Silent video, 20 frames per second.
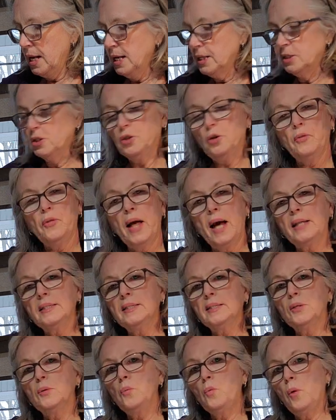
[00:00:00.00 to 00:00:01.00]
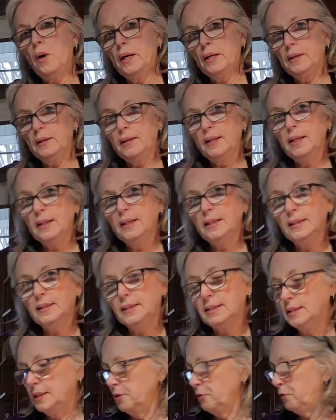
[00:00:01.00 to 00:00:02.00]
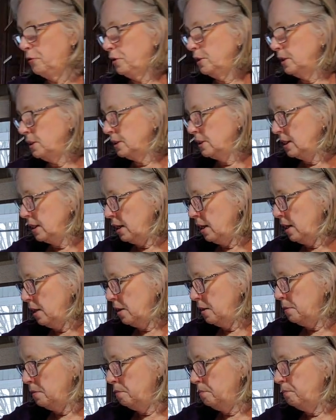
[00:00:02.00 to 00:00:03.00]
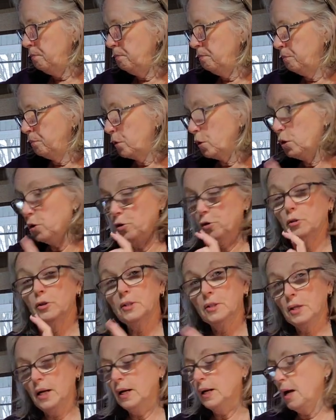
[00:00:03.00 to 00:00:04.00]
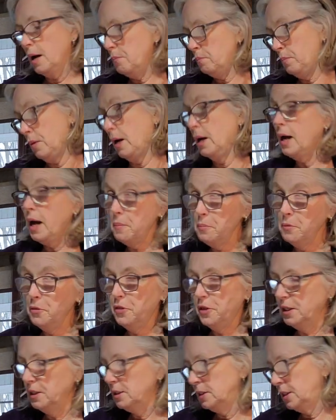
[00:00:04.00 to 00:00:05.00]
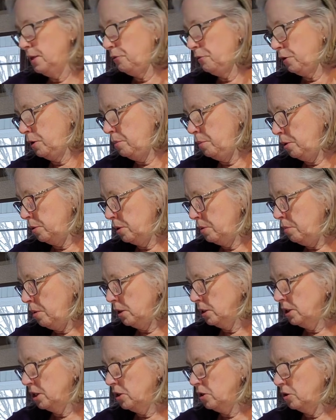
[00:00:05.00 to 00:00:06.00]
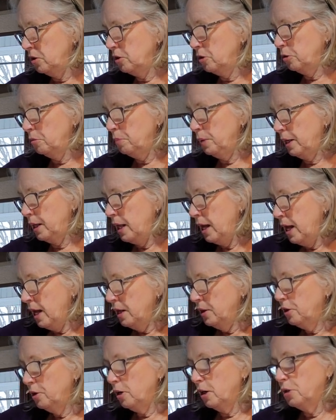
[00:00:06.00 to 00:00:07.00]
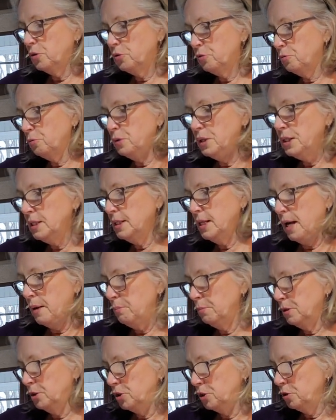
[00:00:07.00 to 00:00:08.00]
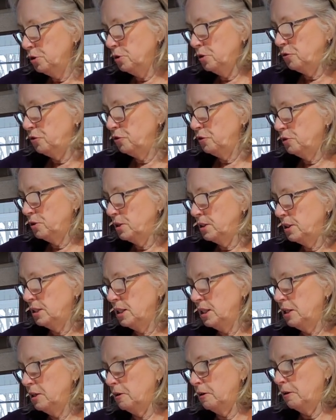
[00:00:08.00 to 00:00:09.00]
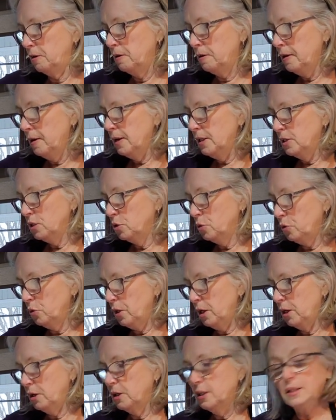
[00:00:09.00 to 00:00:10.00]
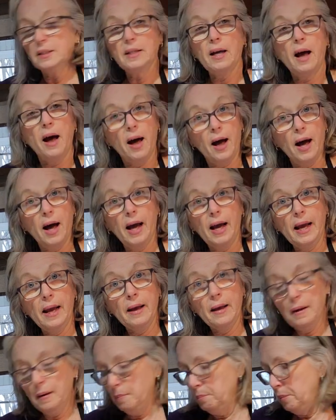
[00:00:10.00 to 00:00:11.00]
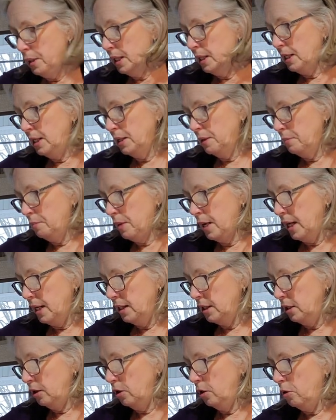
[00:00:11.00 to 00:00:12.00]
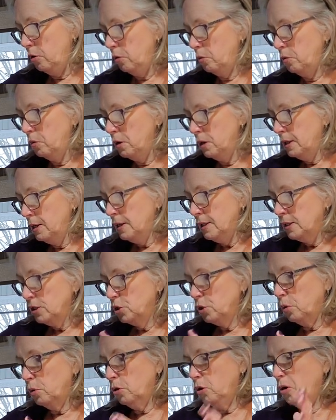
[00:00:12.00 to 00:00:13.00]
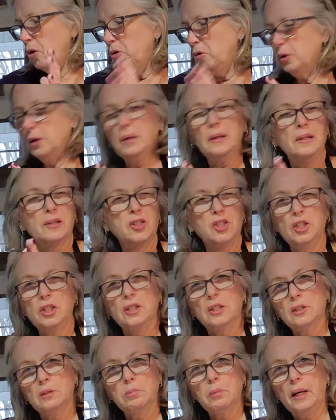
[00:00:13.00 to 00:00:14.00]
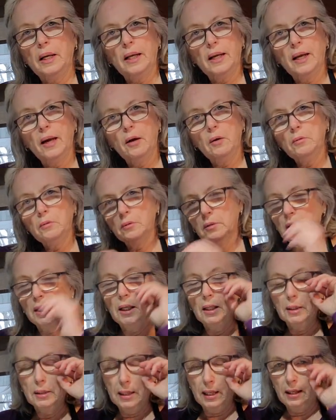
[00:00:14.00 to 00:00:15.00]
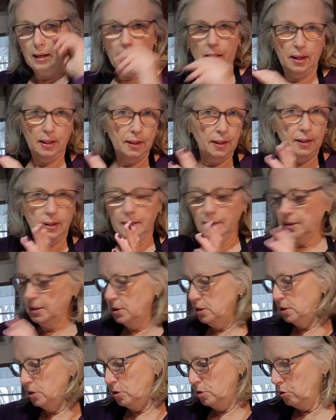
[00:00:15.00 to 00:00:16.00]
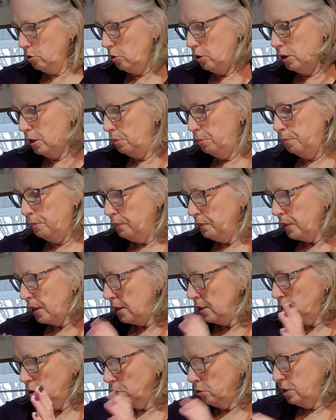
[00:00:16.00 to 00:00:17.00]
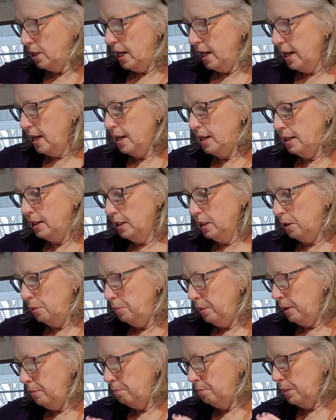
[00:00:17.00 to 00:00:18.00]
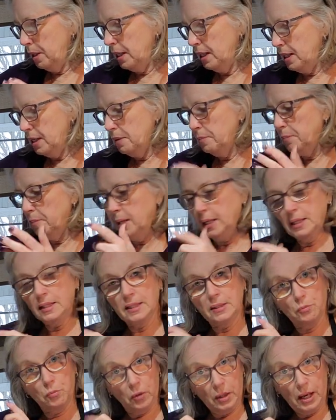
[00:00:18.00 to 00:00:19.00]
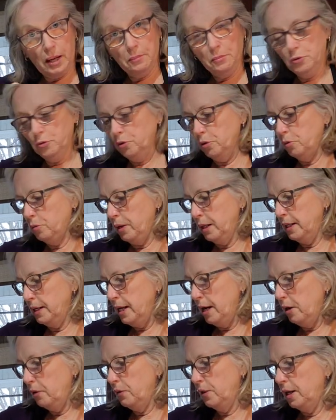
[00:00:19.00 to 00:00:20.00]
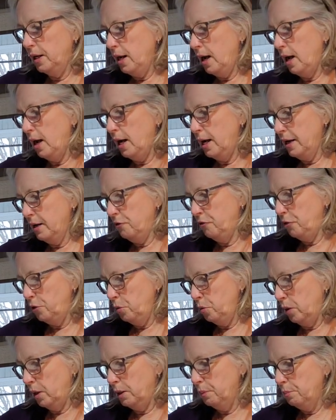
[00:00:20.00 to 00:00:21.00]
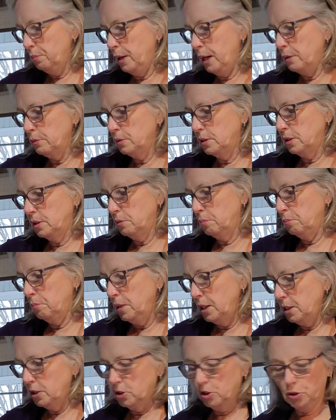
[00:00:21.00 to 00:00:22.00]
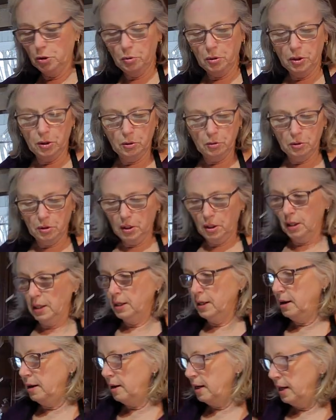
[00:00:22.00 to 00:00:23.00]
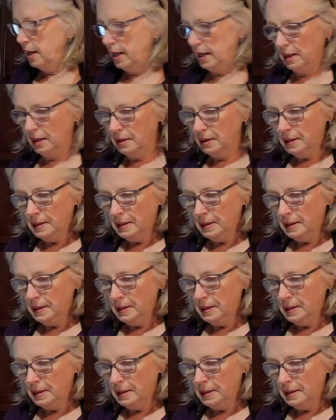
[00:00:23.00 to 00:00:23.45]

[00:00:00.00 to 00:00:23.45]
So that's the one thing that's different. There's a couple things different about the multi-cooker, but there are 3 temperatures for sear. So there is a high, a medium, and a low. So low, it's just sweating out things like onions or sauteing a little bit. Medium is what I'm doing right now, and then high, if you want to brown some meats, you would use it on high.